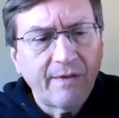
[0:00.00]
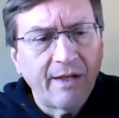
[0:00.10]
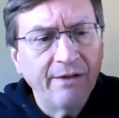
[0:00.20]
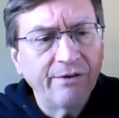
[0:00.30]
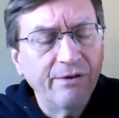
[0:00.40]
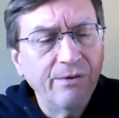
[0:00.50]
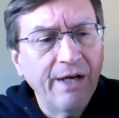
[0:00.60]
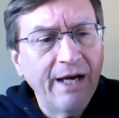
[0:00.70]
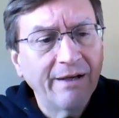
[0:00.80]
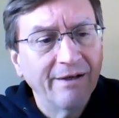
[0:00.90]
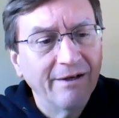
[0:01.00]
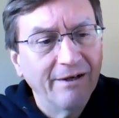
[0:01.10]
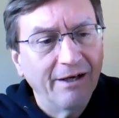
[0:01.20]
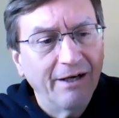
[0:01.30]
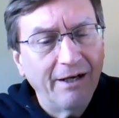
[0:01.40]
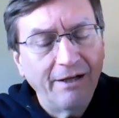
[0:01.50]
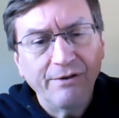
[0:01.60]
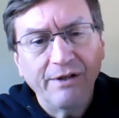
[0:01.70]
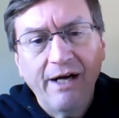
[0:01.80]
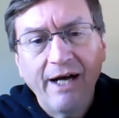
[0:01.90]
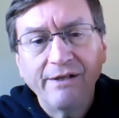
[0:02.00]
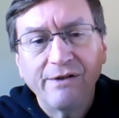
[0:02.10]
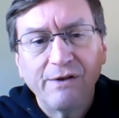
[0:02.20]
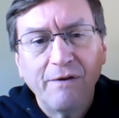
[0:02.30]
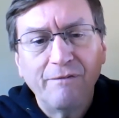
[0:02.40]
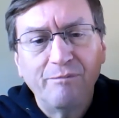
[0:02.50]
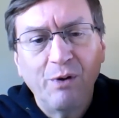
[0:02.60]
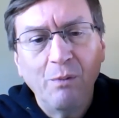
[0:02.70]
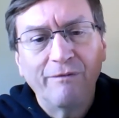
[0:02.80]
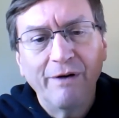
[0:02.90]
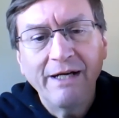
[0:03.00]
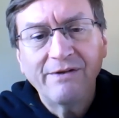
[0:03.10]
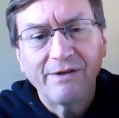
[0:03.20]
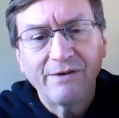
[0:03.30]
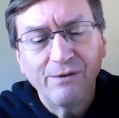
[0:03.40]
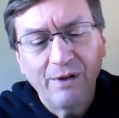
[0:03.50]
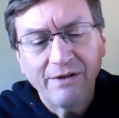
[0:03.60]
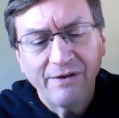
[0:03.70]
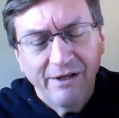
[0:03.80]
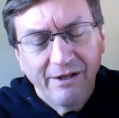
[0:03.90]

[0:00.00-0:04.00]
and to do that under the guidance of Pope Francis, who has